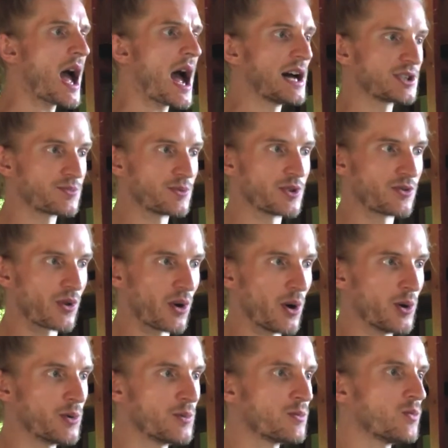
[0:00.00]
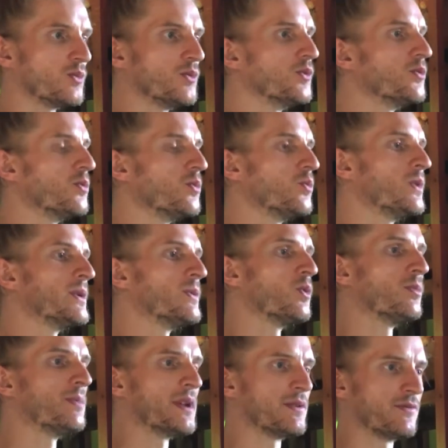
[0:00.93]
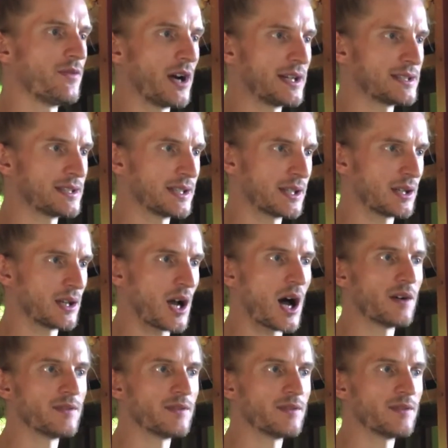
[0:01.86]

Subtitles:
As we grow, we will be inviting